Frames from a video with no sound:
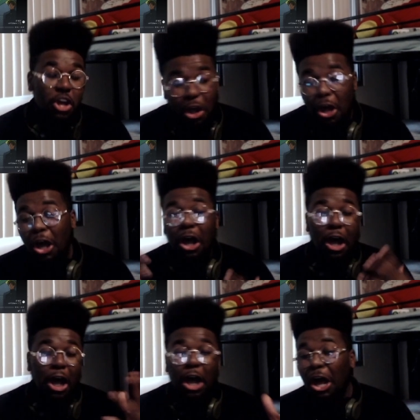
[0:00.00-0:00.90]

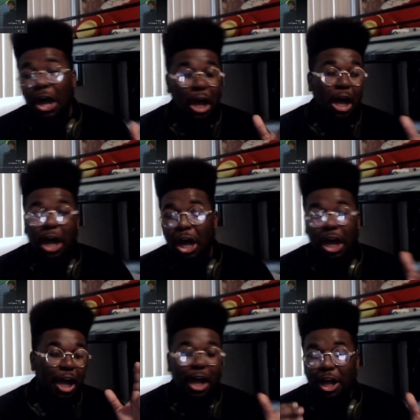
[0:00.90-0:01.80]

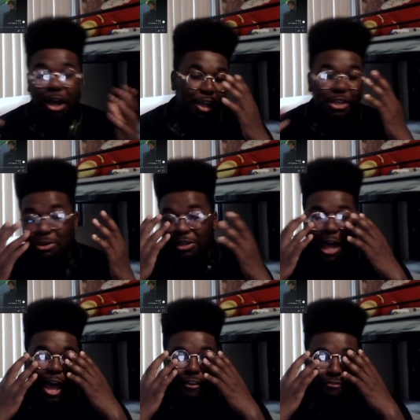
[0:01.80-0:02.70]
oh, you
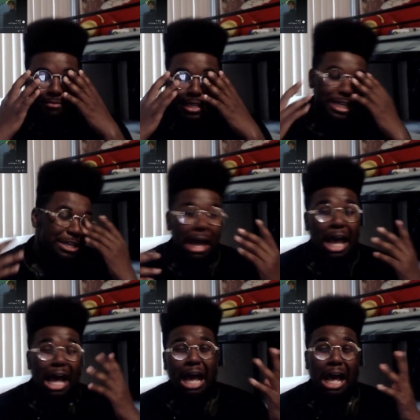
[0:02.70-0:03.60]

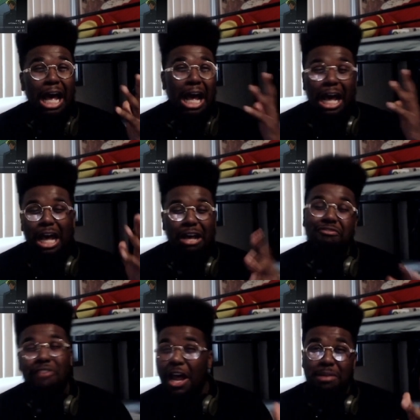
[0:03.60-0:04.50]
left me, yeah.
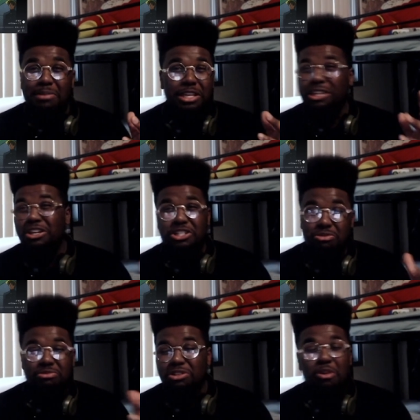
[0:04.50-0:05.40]
Fight me, because
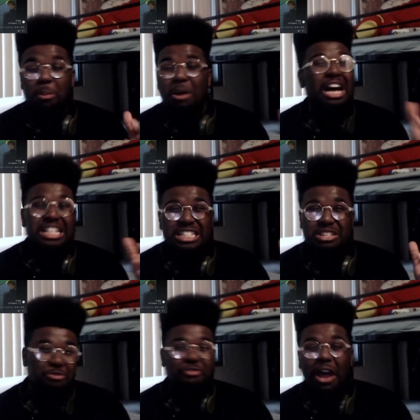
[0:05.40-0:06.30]
you a pussy.
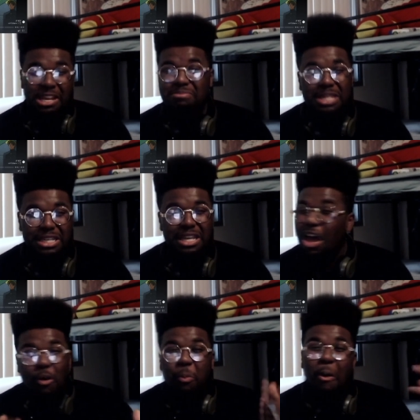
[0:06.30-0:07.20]
You fight me.
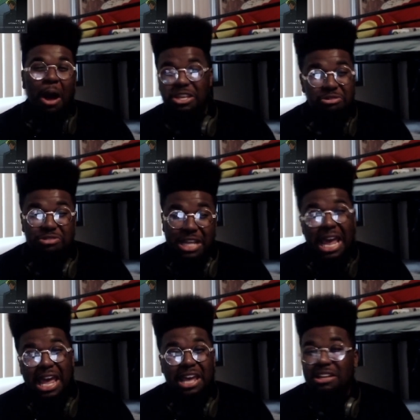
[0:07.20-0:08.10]
Why you
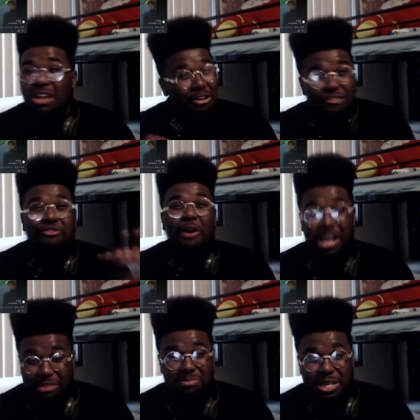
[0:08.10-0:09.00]
dead?
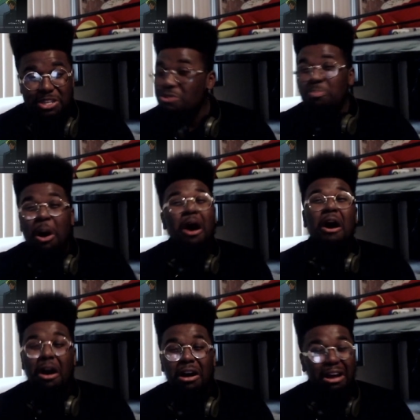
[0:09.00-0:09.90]
Fight me, you
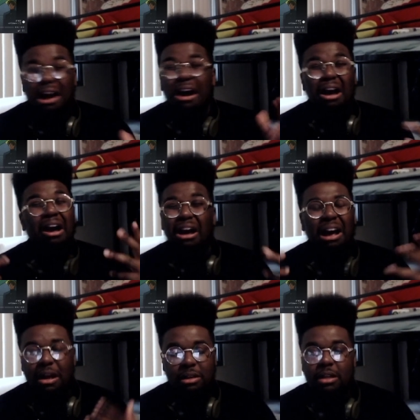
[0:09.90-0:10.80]
punk.
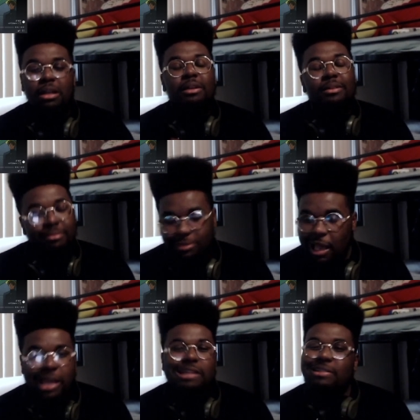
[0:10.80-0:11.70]
Oh.
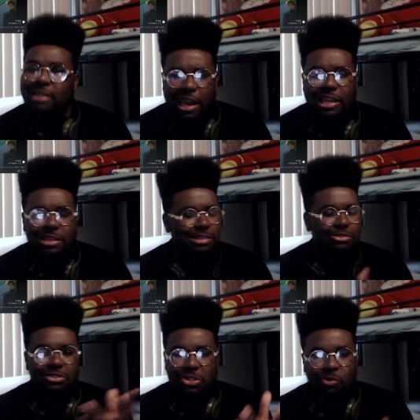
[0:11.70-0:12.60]
Like, dang,
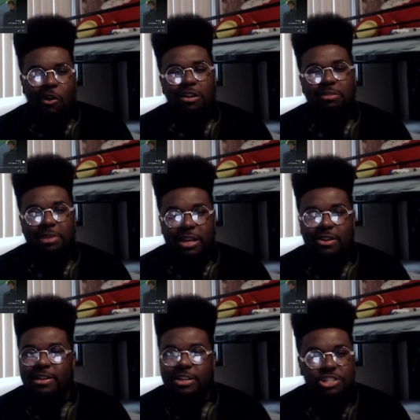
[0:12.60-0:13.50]
dude just walked up in here
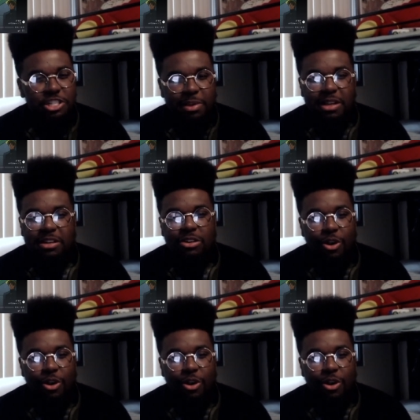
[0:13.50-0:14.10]
and disrespected the